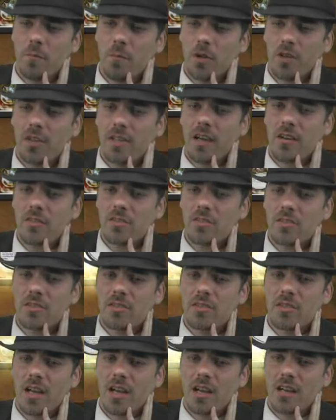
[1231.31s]
Put
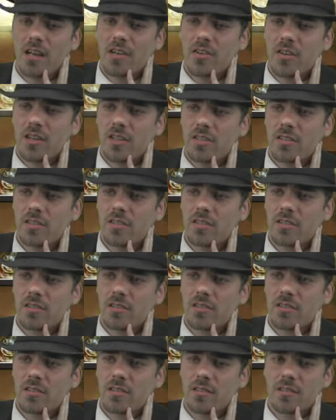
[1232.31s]
counters on our creatures.
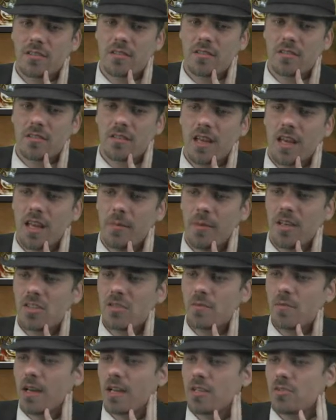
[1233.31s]

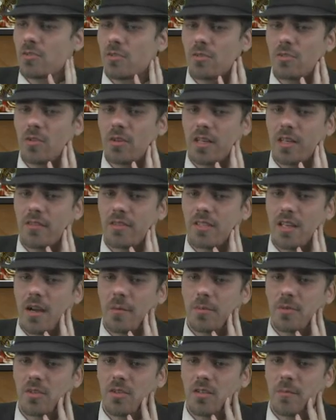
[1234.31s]
Animation module going to give us the
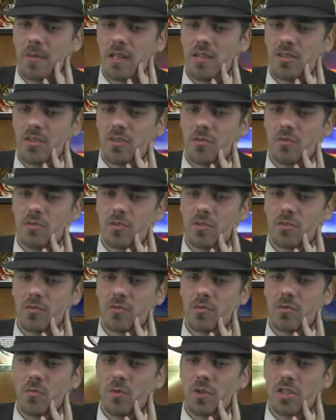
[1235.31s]
opportunity to make dudes,
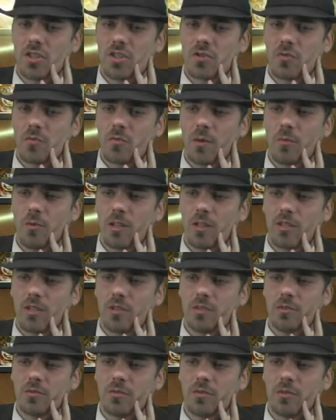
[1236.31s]
which we will do.